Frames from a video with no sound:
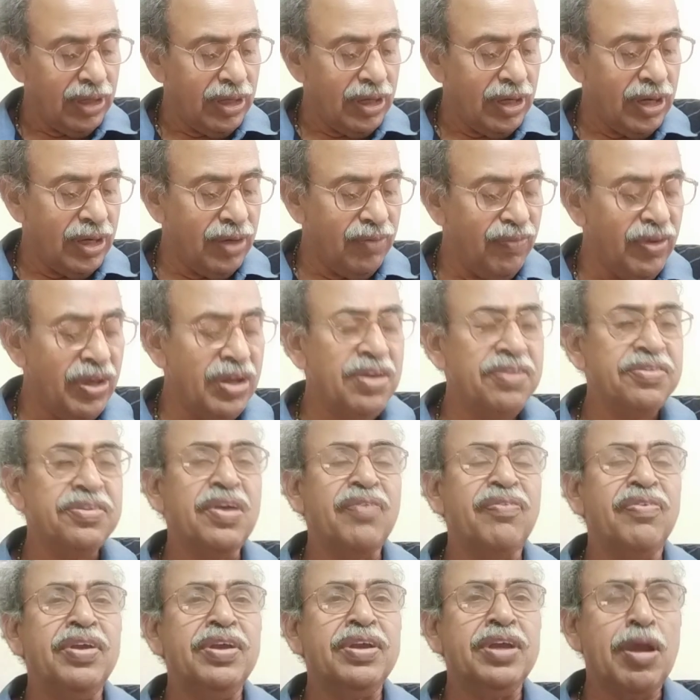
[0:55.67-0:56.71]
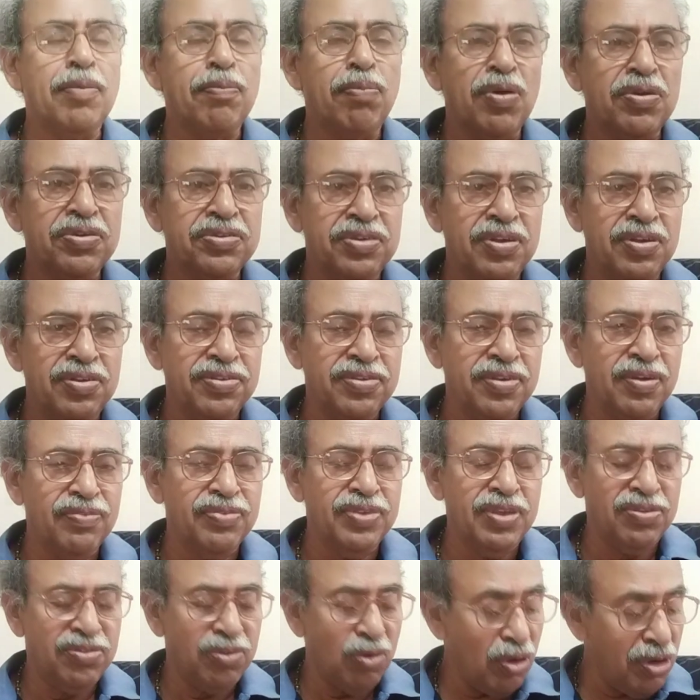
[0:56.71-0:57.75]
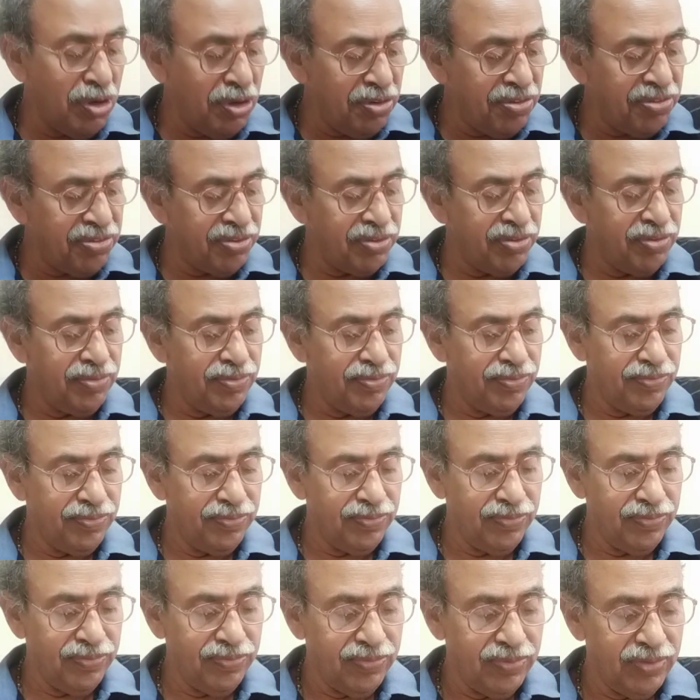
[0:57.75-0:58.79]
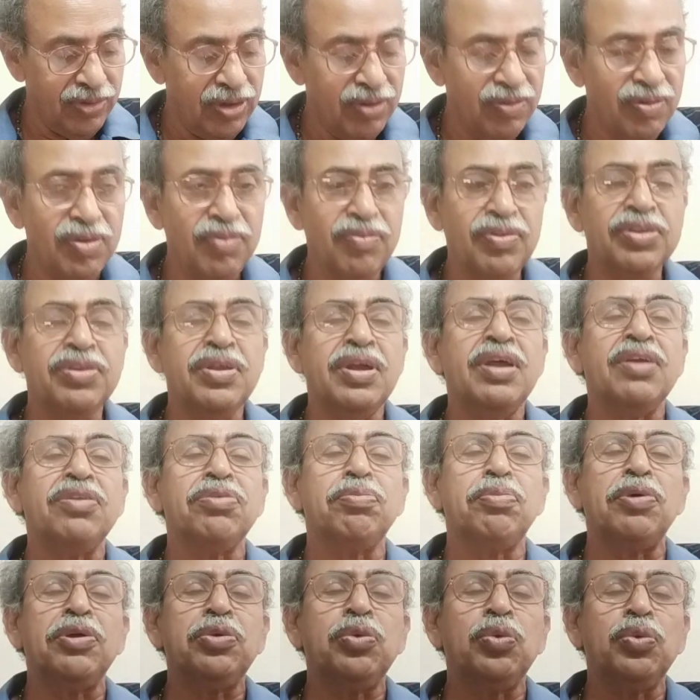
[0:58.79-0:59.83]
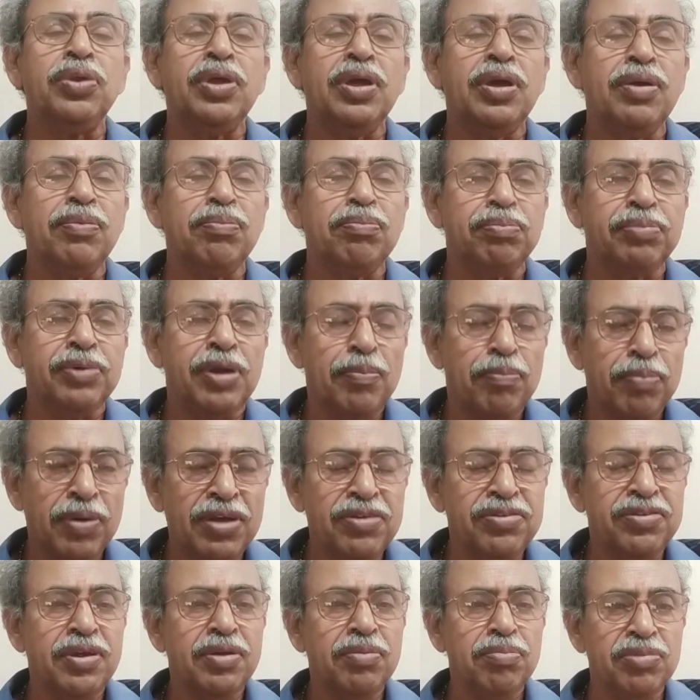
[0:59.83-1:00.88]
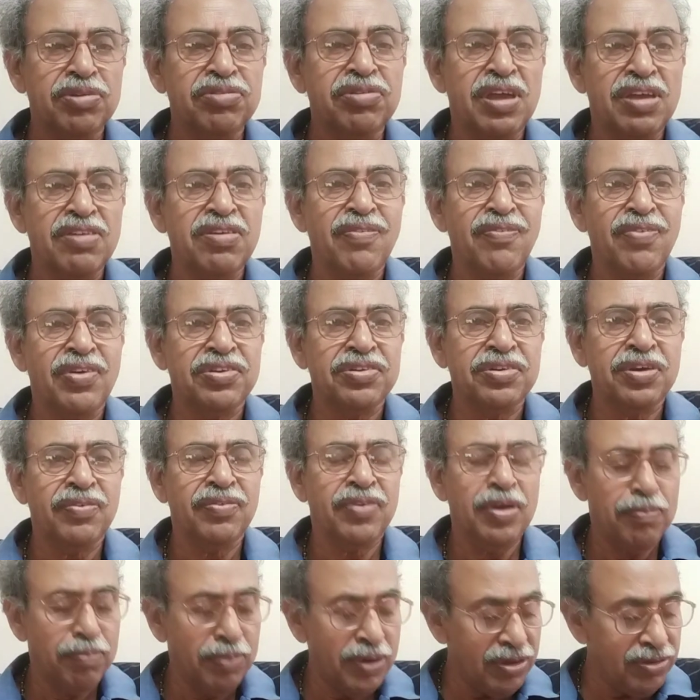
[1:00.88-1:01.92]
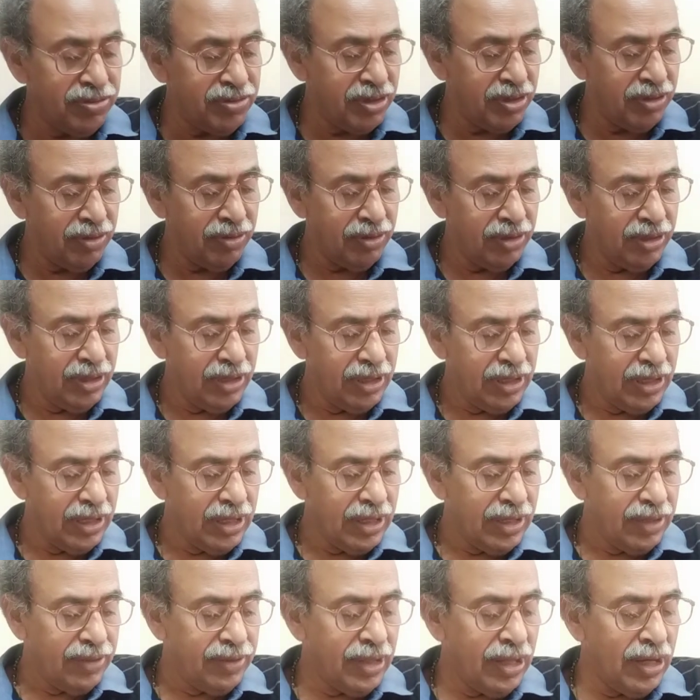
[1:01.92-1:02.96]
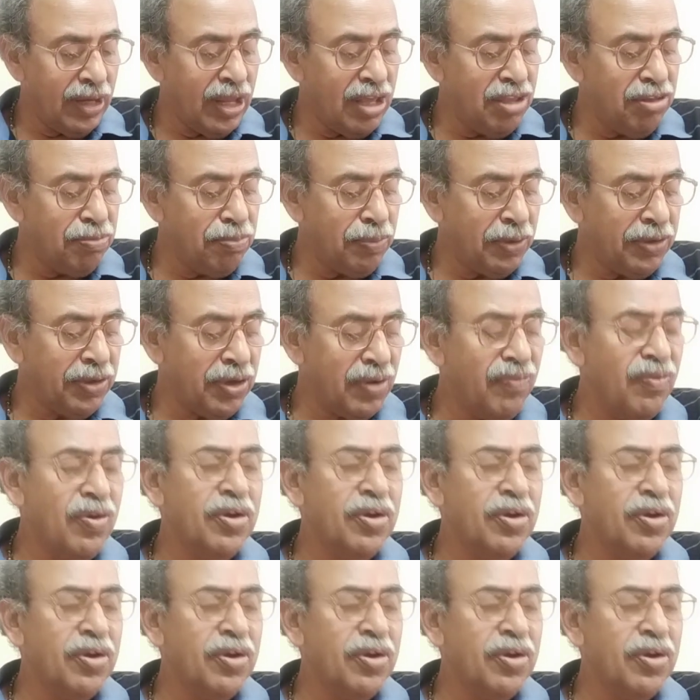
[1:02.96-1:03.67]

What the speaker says: and variation of heat capacities of the solids with respect to the temperature, means as a function of temperature. Then line spectra of